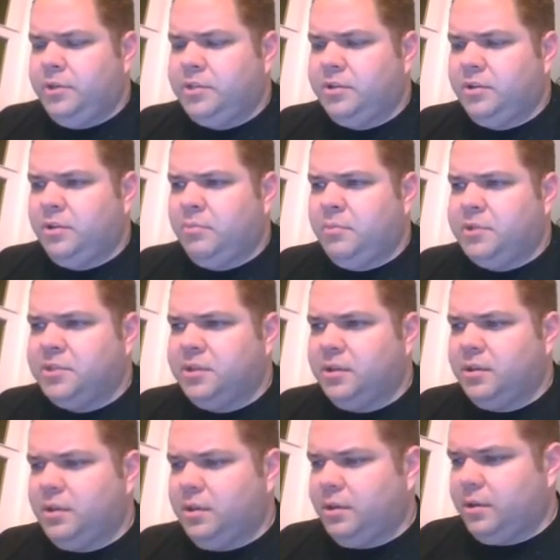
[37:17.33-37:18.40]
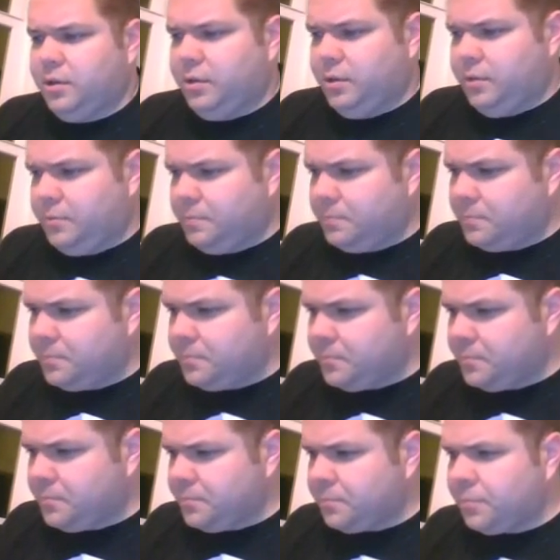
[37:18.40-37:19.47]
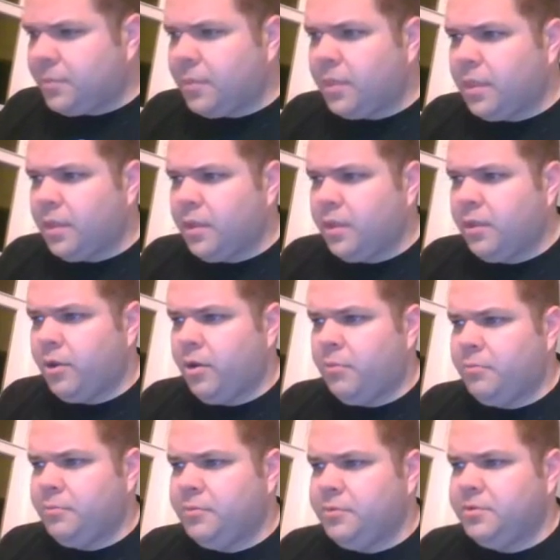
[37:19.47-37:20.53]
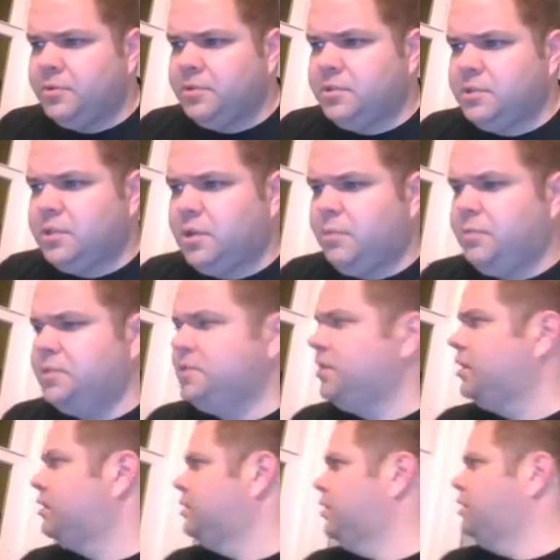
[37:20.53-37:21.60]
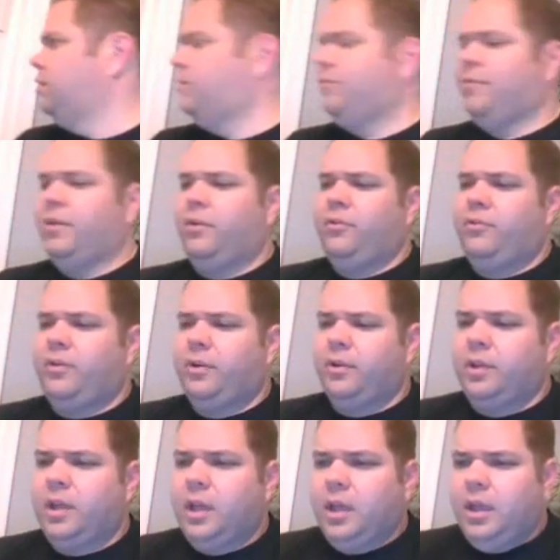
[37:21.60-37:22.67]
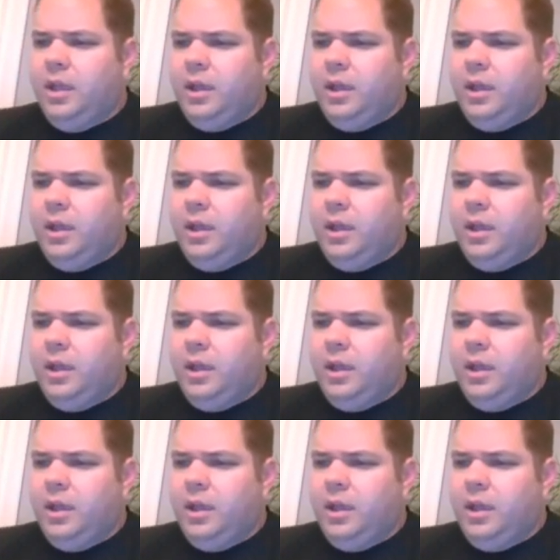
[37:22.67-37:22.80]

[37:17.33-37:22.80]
Pretty sure I didn't miss anything on. Nope. Just double check. I hear a fire truck.